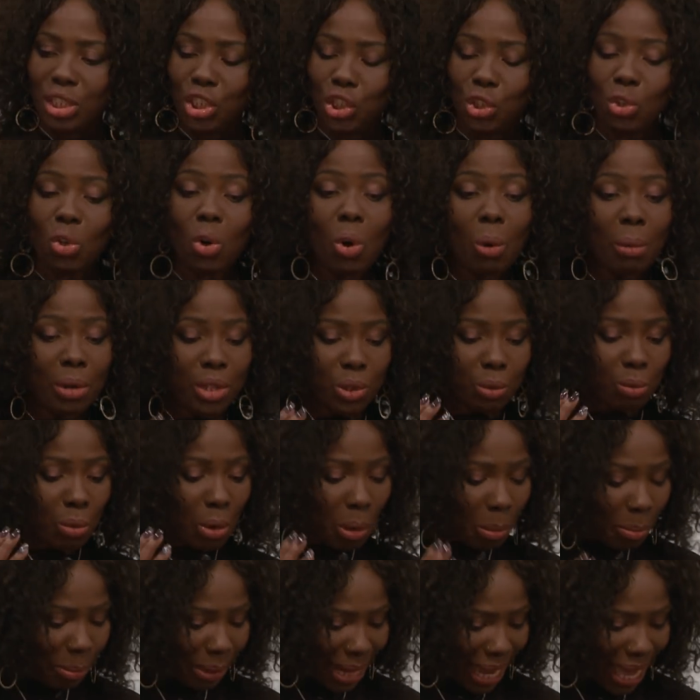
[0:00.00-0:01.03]
She always
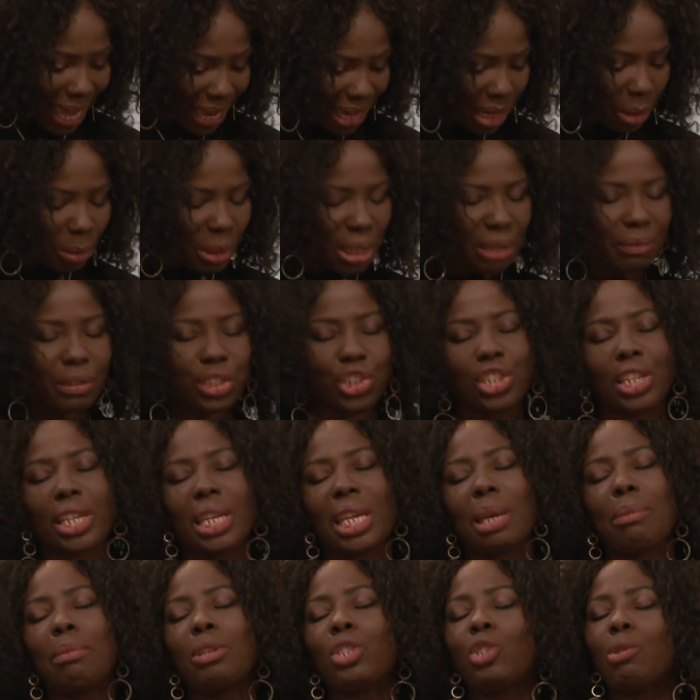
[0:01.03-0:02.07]
wore black whenever she
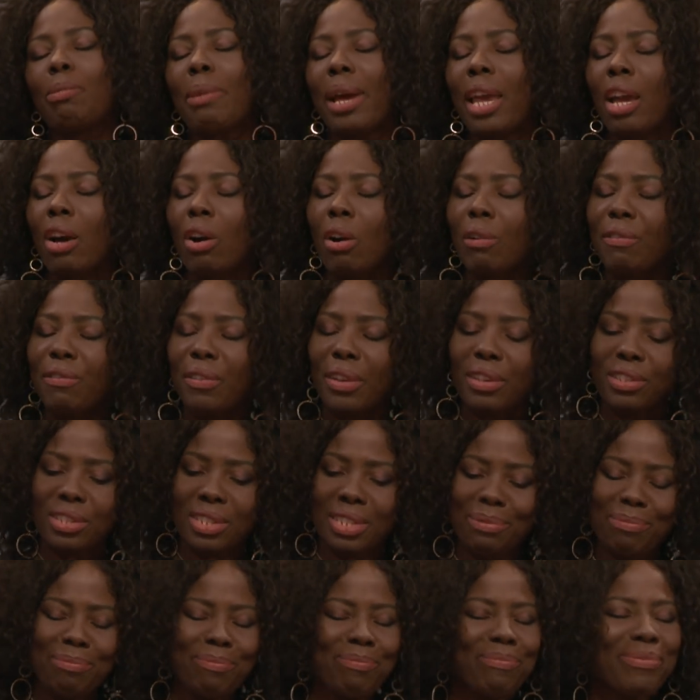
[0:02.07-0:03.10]
came into my
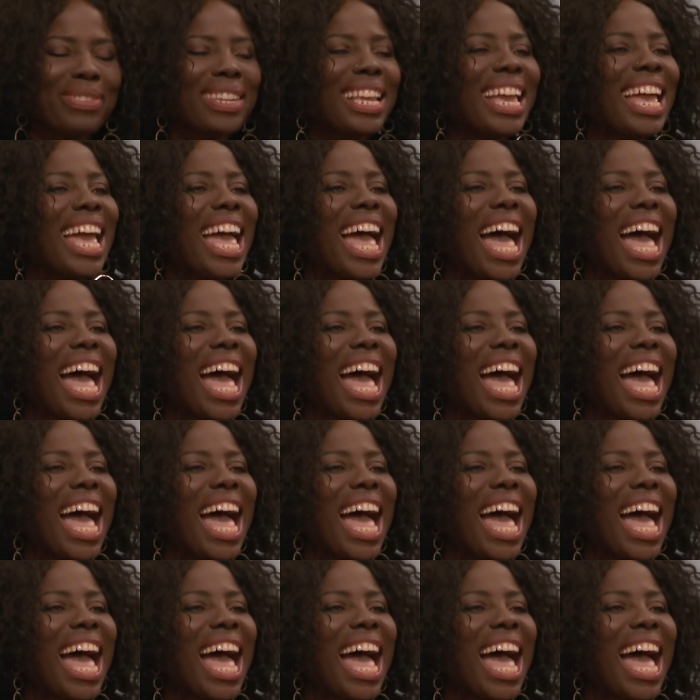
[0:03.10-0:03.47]
office. Wow.